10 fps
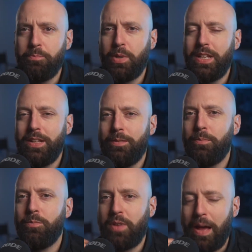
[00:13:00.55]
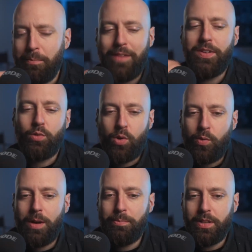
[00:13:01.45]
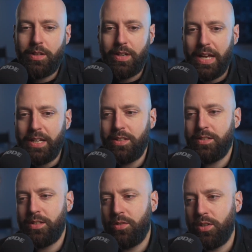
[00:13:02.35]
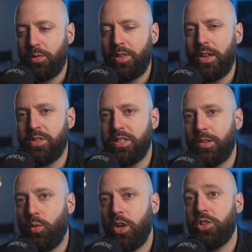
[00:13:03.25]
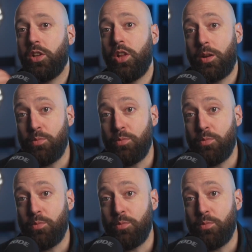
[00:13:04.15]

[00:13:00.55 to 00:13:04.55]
But having grown up in the 90s and early 2000s and watching a lot of